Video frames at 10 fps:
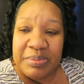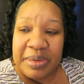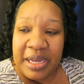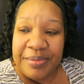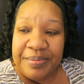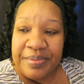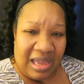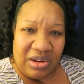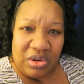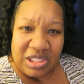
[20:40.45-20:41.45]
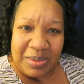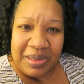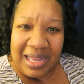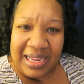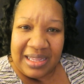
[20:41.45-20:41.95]
but I don't know,
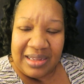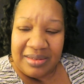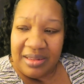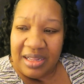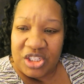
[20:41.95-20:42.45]
something like a,